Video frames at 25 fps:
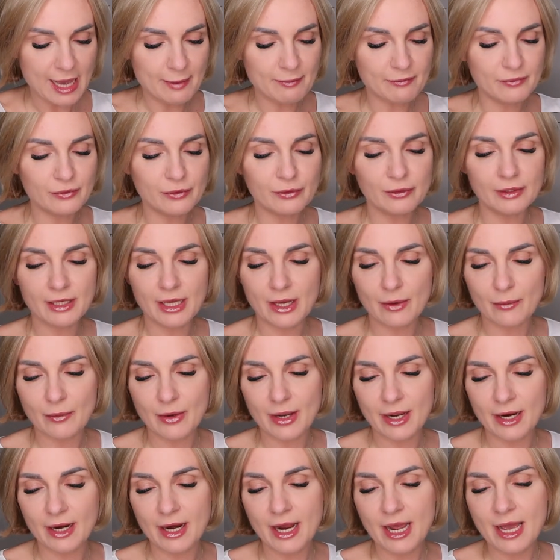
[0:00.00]
I'm fully
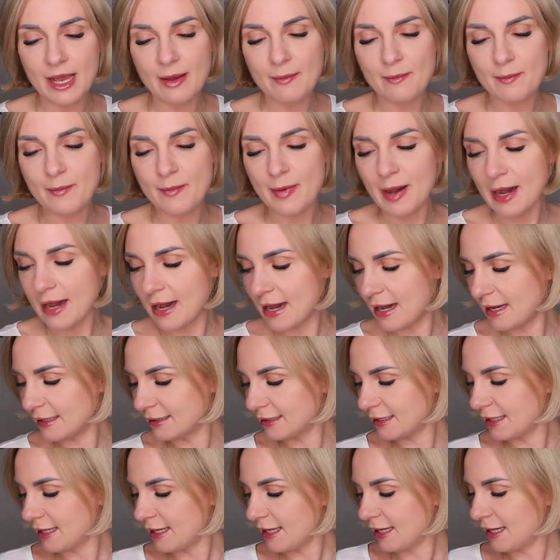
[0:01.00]
aware.
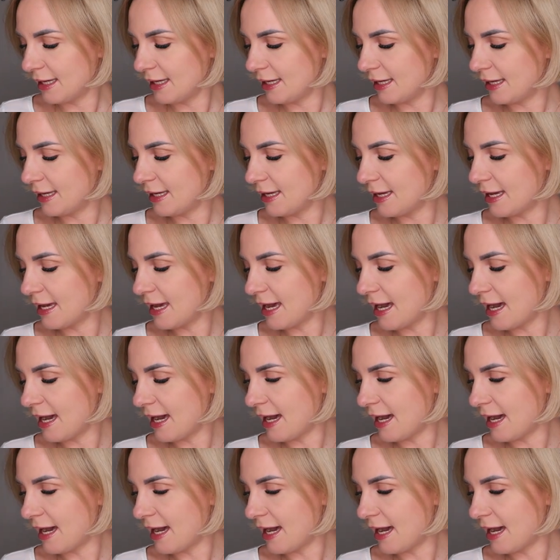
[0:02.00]
But uh,